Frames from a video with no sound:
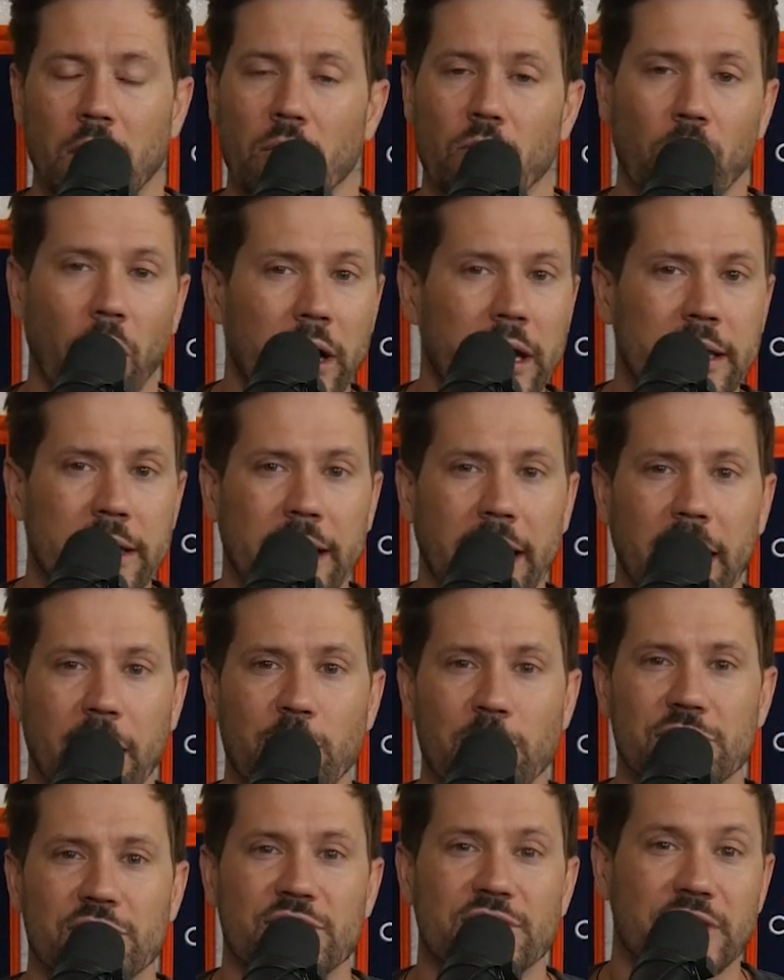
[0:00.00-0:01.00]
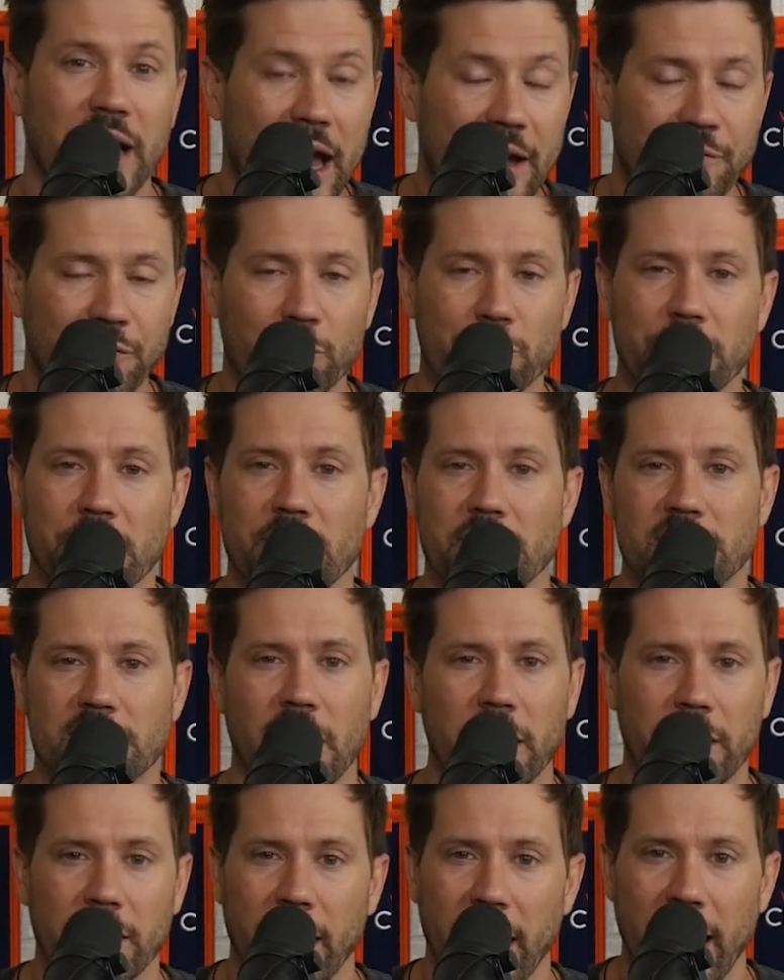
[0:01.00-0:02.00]
Running game was stifled in the
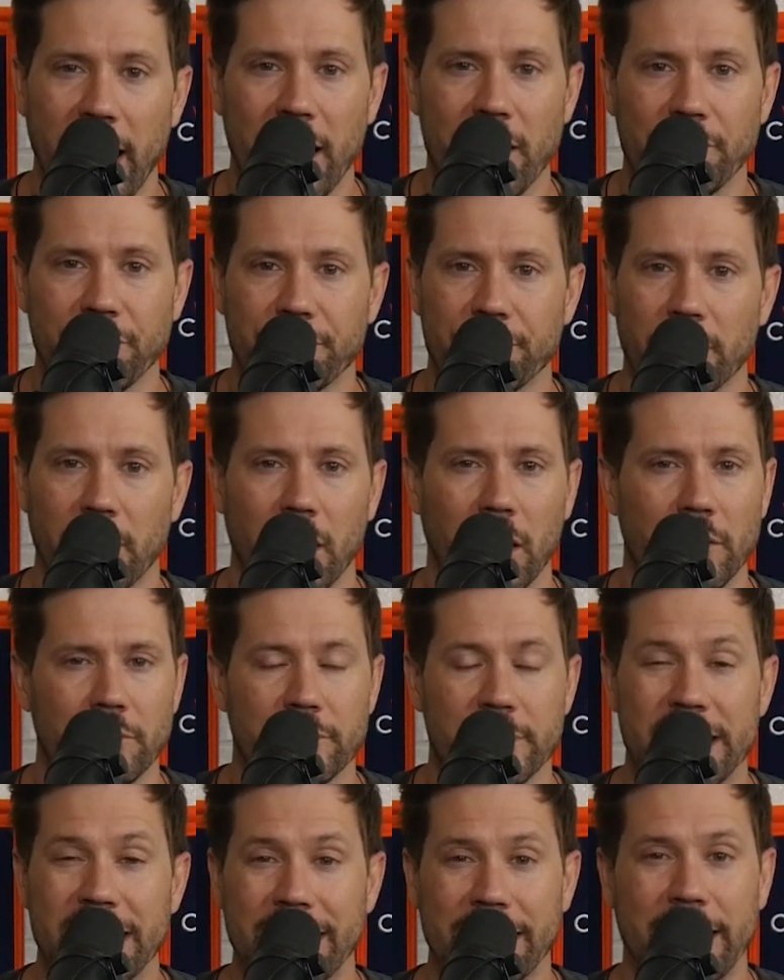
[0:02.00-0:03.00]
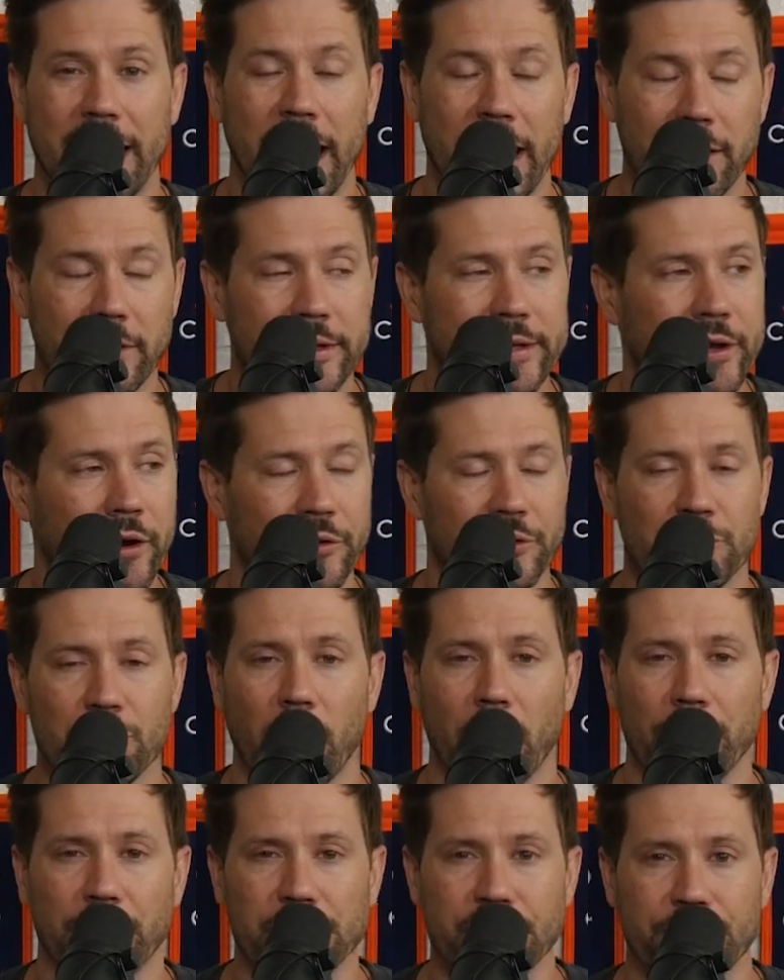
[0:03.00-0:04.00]
second half. Nick Caley, our new
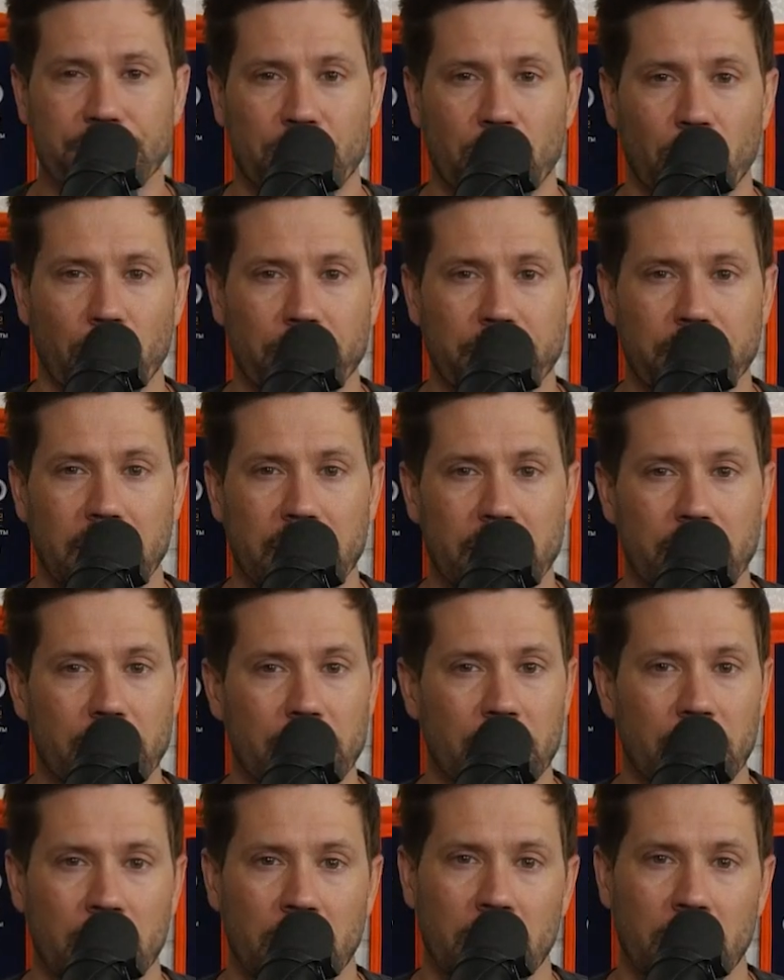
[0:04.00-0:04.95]
offensive coordinator,